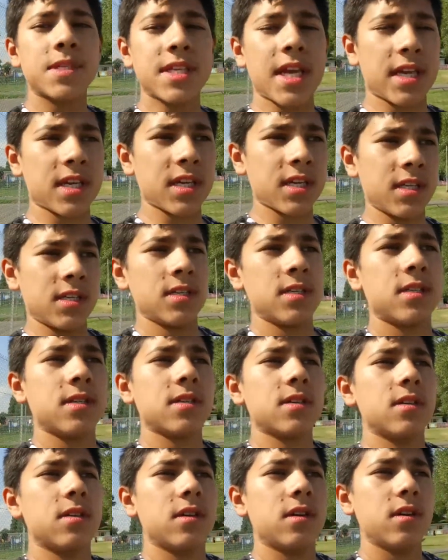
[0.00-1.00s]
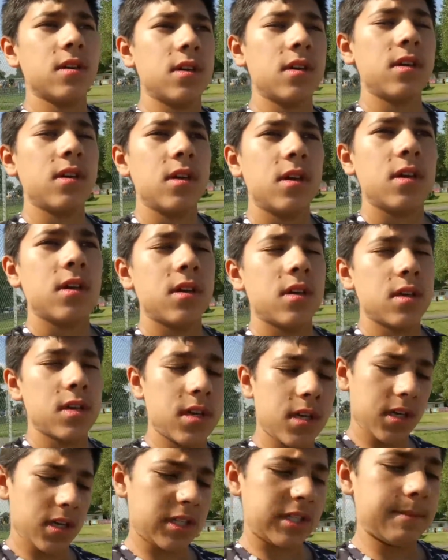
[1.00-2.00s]
2nd
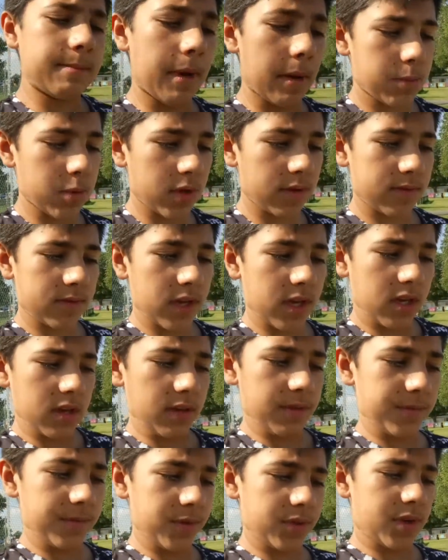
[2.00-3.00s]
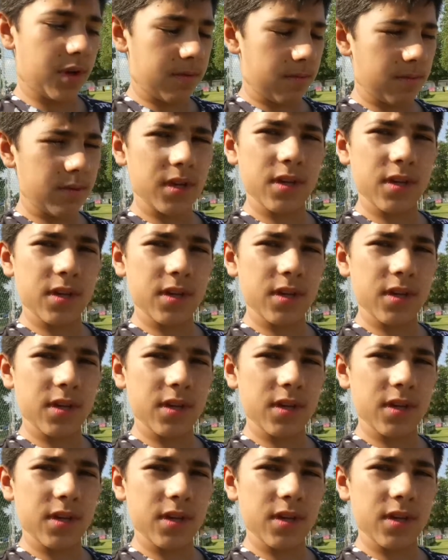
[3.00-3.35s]
is my birthday, if you don't,